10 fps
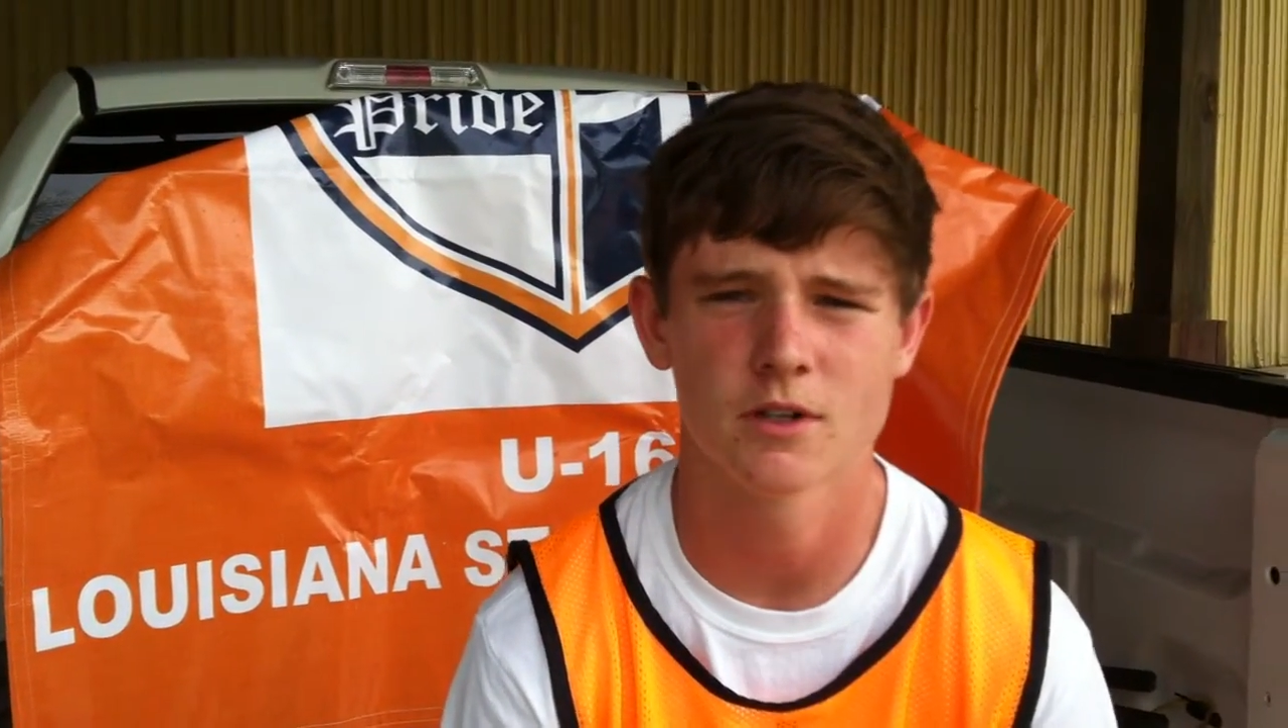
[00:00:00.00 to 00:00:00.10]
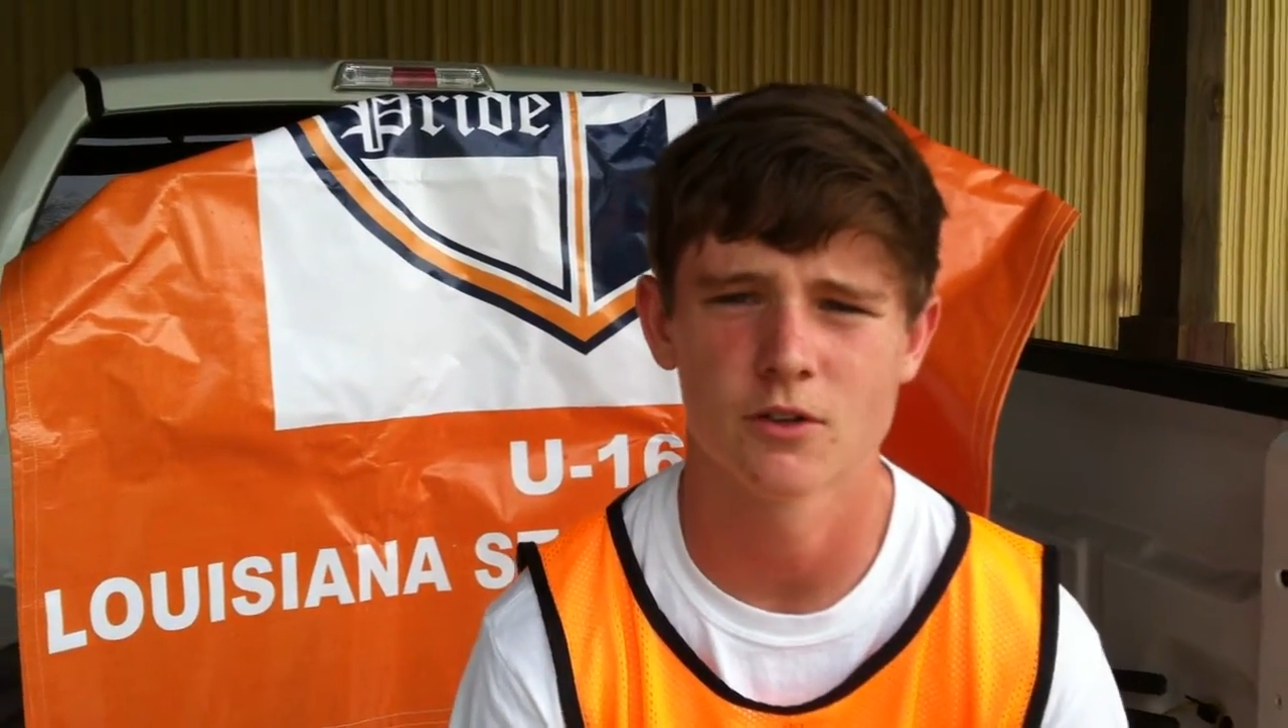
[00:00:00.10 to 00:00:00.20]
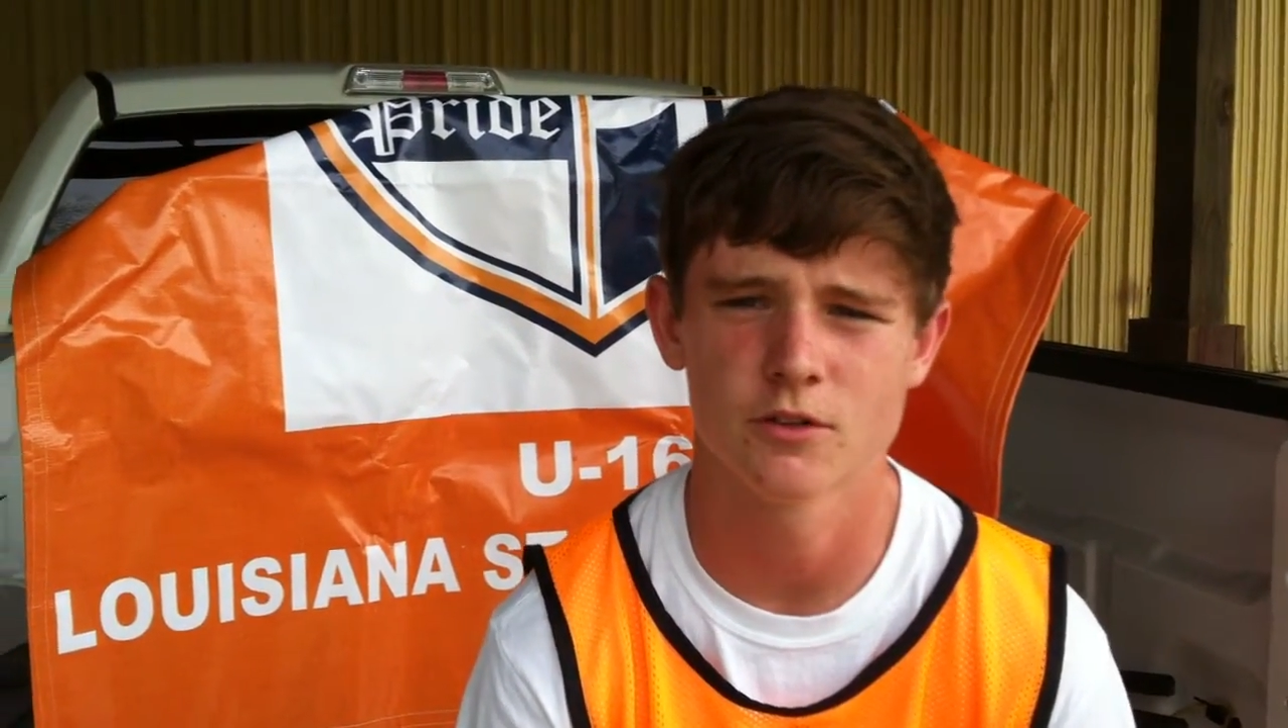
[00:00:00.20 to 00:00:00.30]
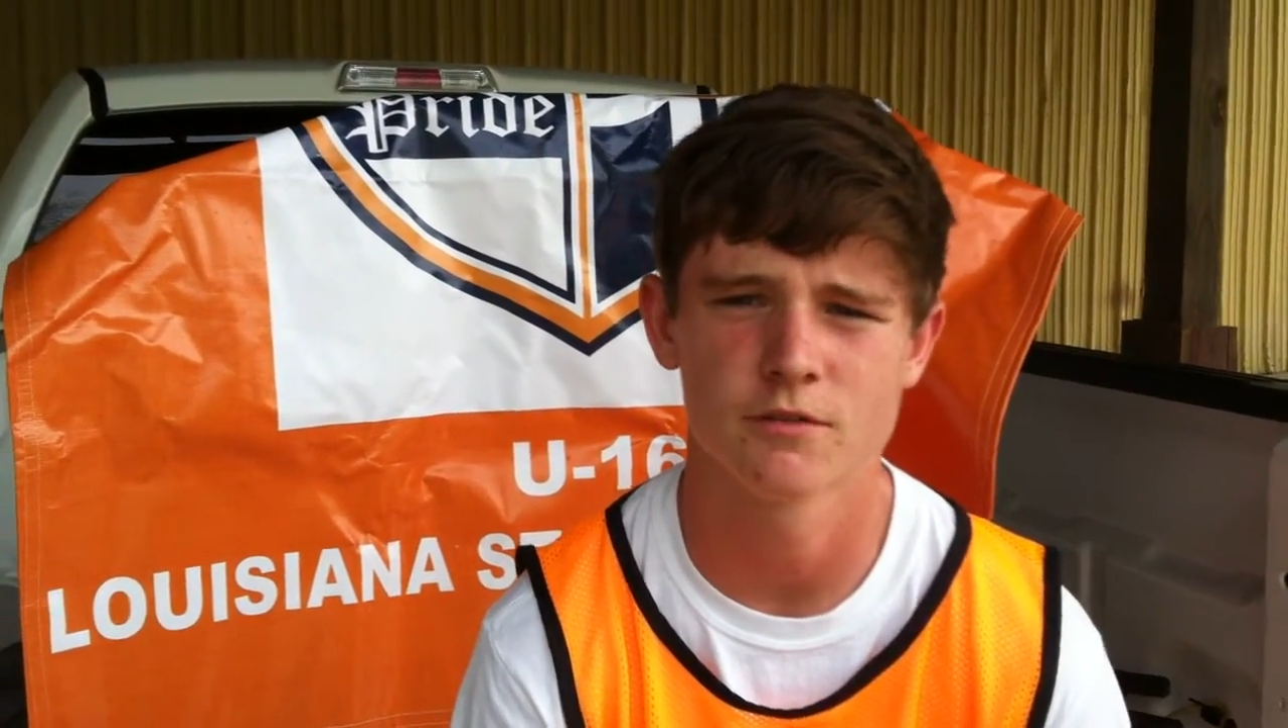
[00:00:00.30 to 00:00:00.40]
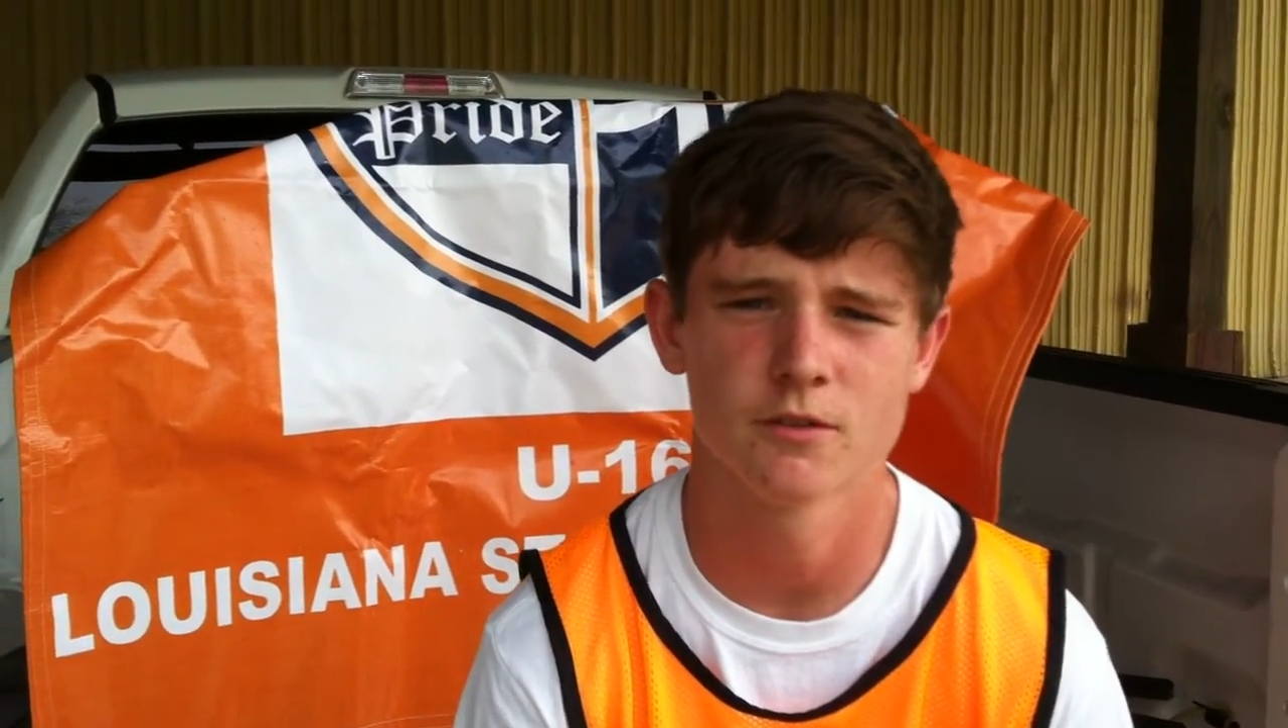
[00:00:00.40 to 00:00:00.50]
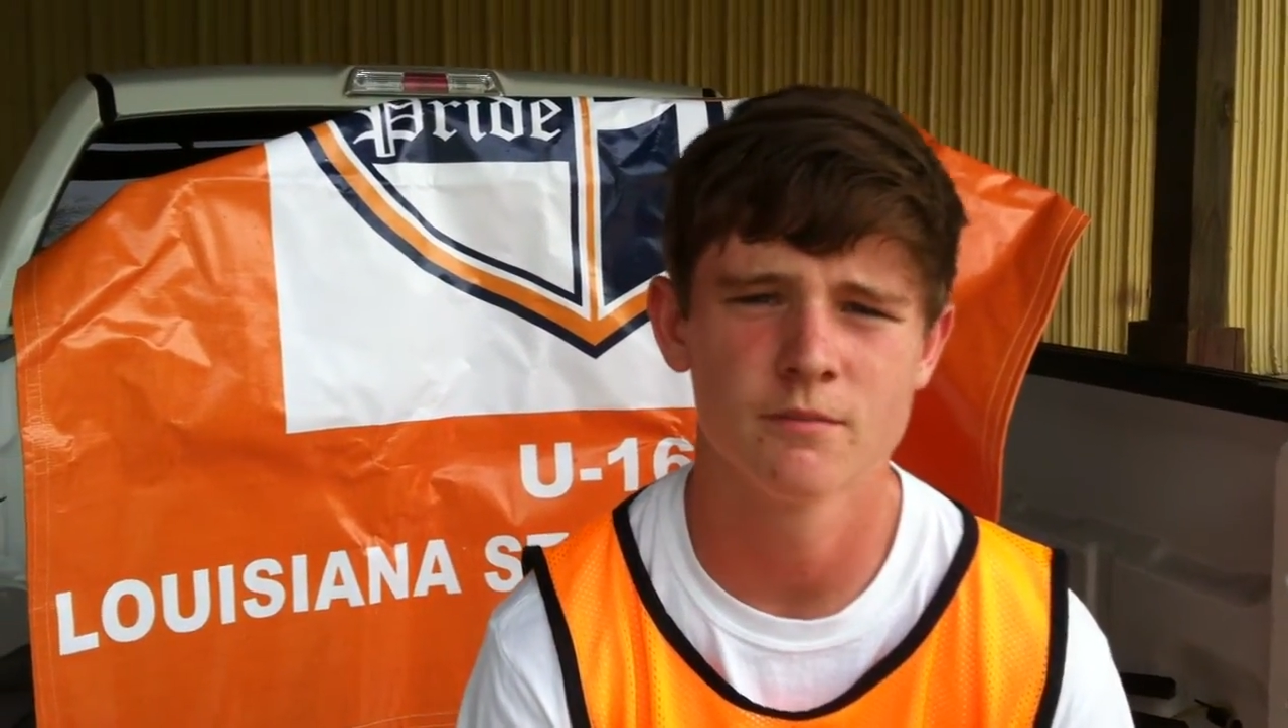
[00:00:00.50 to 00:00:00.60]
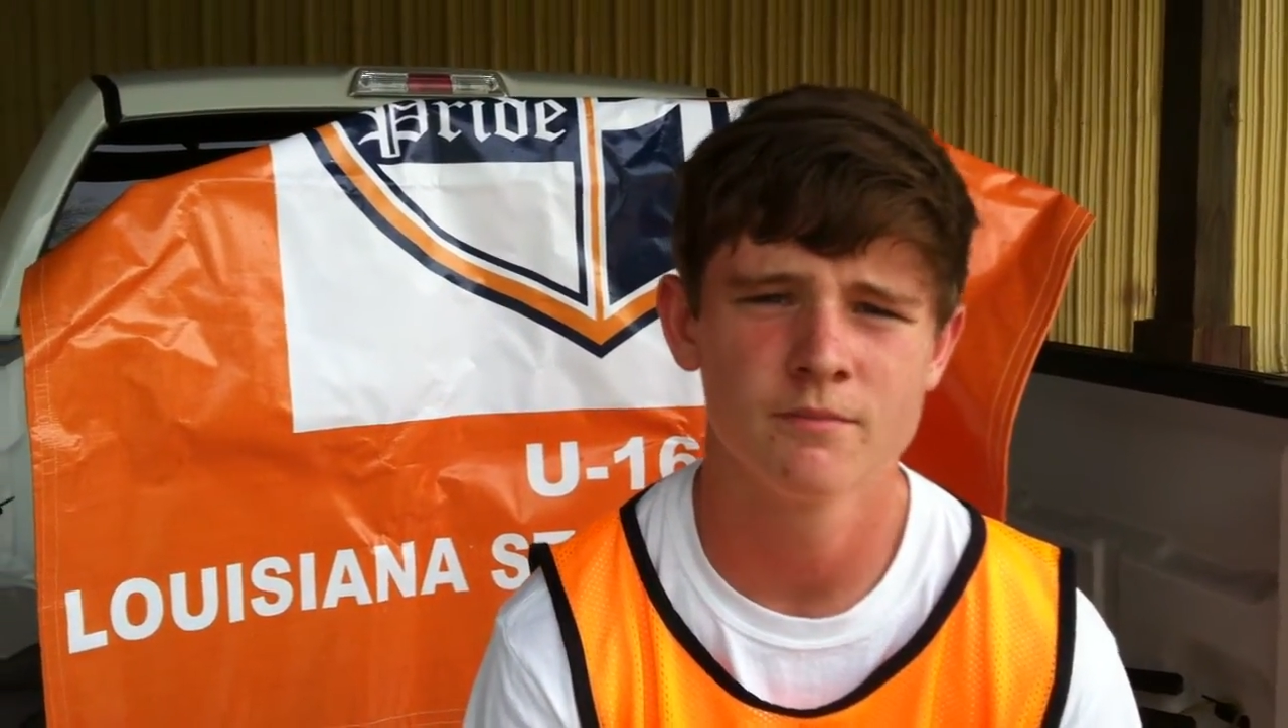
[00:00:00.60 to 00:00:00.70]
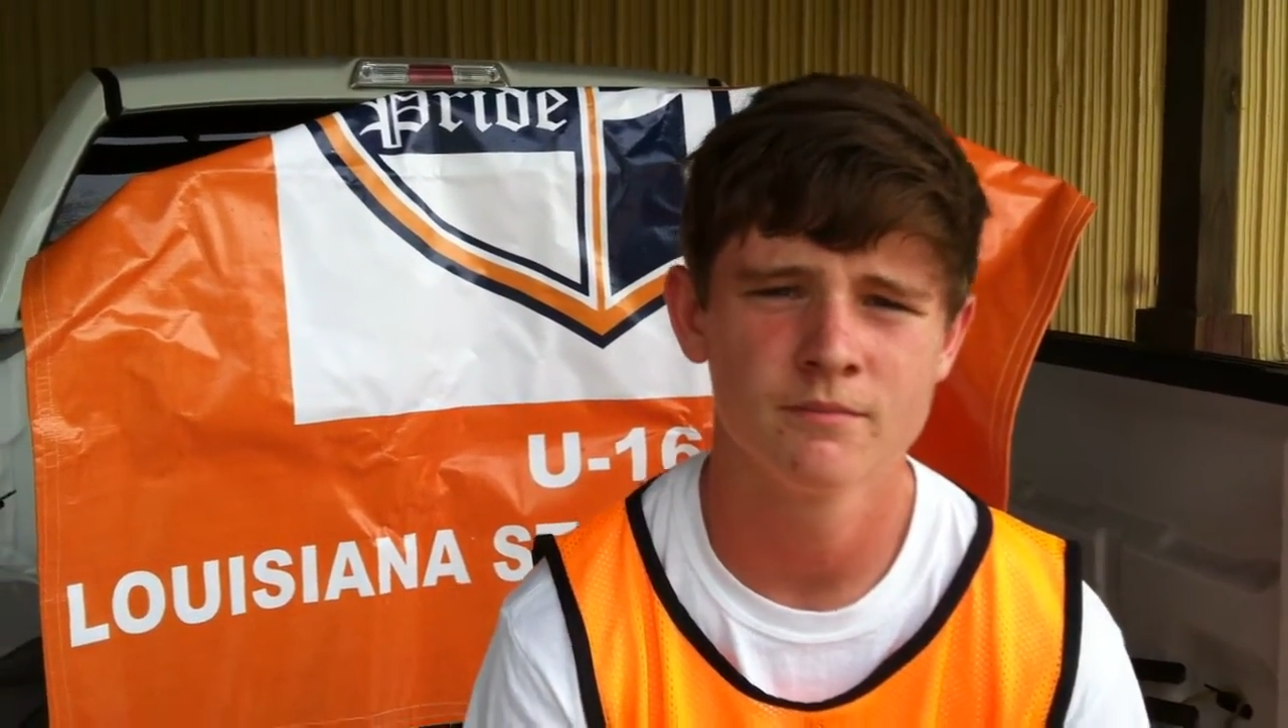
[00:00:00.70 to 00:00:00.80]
on a large field.